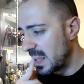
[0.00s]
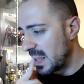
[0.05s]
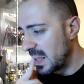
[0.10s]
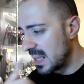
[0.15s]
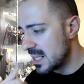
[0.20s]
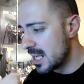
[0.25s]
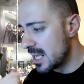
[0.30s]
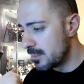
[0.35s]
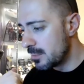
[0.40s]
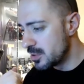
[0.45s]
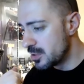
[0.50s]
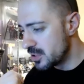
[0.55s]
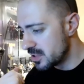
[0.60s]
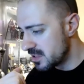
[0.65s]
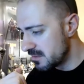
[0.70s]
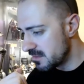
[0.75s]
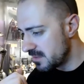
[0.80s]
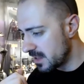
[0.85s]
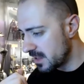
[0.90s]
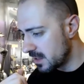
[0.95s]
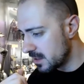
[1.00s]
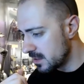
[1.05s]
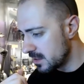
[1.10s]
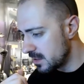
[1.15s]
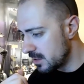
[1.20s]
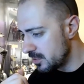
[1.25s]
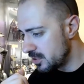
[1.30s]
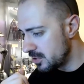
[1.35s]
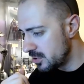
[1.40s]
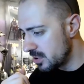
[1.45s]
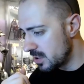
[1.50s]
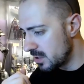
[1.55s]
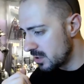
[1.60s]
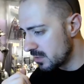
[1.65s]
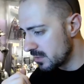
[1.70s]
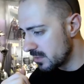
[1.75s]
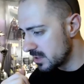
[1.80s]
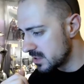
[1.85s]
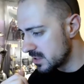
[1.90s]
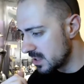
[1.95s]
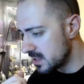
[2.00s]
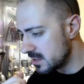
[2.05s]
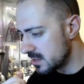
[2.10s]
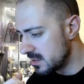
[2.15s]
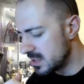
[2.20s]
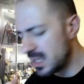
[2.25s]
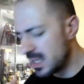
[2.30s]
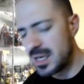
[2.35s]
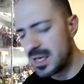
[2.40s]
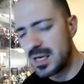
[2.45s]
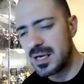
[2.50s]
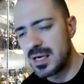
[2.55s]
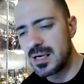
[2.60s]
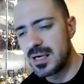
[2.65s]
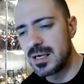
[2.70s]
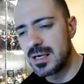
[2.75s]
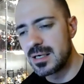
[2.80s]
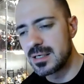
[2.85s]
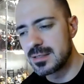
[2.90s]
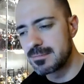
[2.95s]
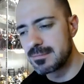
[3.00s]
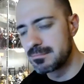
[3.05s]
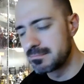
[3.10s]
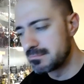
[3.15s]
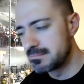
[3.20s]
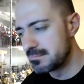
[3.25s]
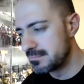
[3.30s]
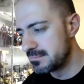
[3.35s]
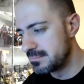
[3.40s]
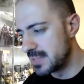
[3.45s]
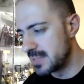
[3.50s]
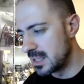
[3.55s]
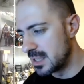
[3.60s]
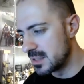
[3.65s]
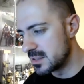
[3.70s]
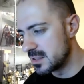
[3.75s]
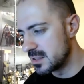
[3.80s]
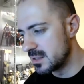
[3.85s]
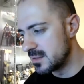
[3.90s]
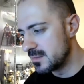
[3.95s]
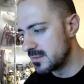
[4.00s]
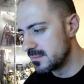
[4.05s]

Yeah, but just the figure, no shirt or accessories. Ah, bastard.